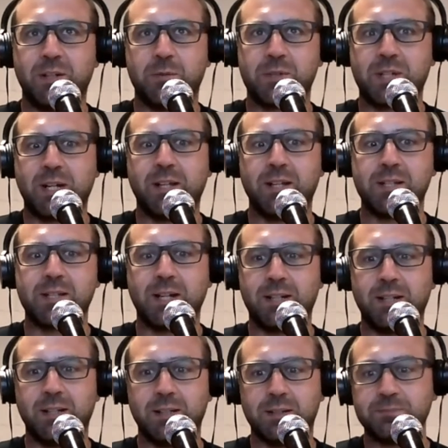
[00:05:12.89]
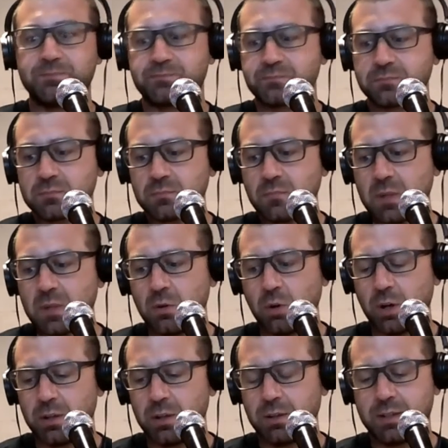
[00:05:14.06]
It was kind of his idea, or
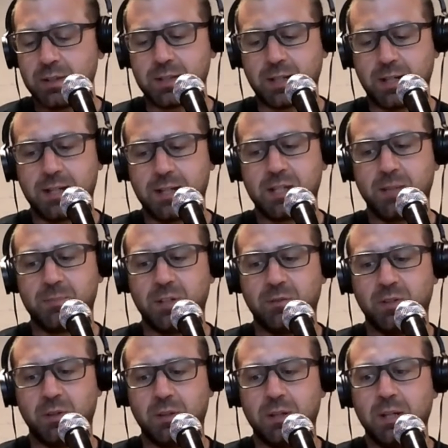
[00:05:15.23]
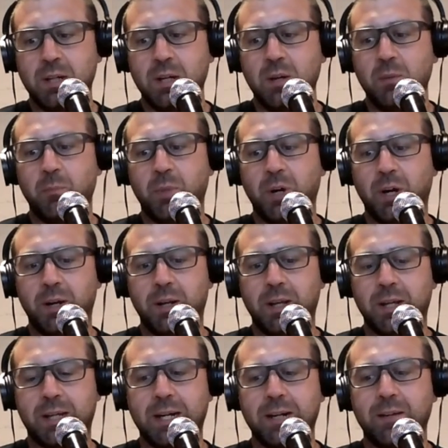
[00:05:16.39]
at least the concept of it, but
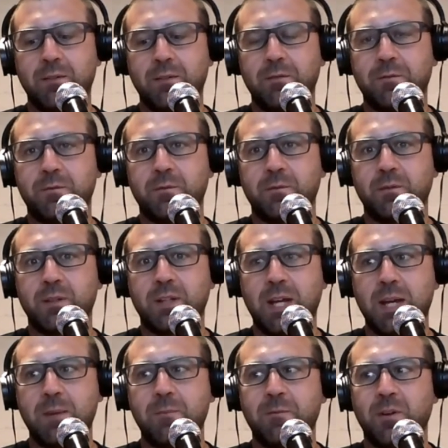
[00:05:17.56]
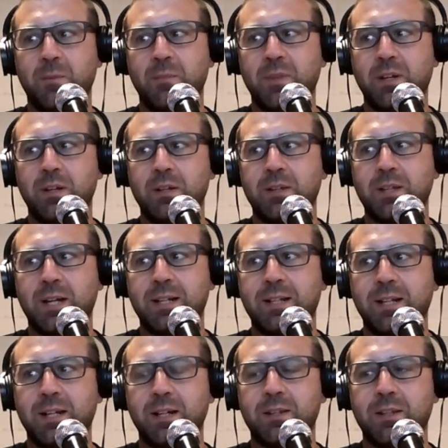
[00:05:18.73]
it kind of came from the
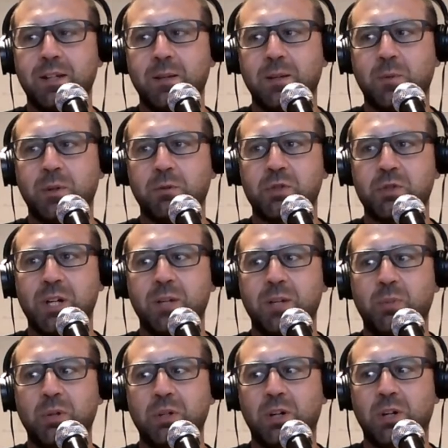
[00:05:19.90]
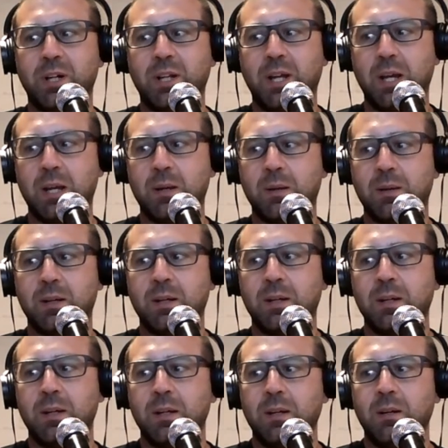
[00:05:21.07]
idea that we were trying to put on a
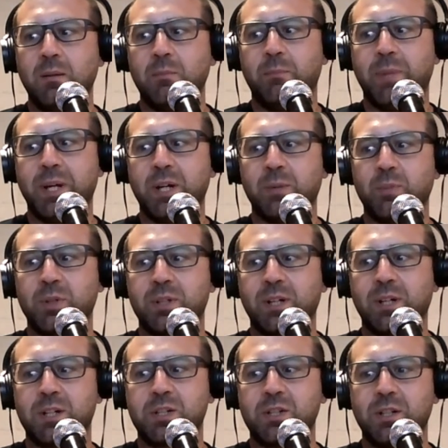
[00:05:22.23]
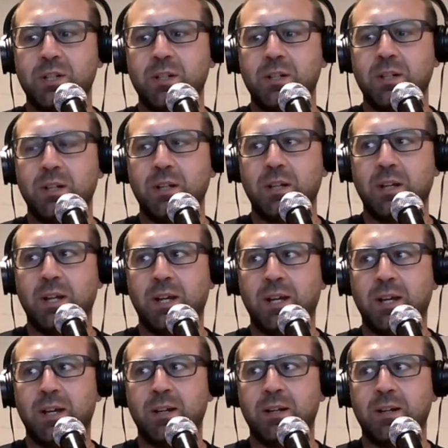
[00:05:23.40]
better production
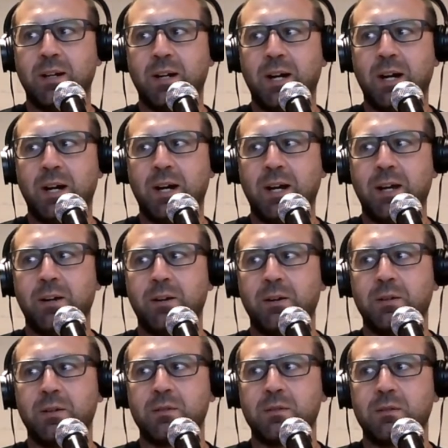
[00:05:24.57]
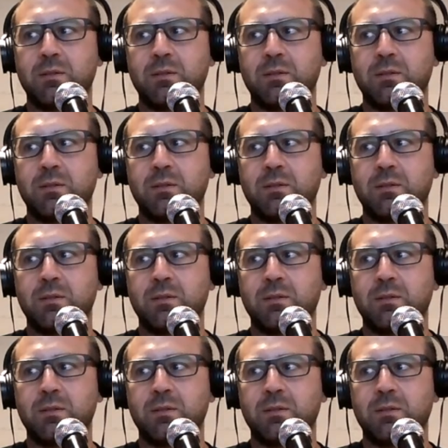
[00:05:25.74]
and higher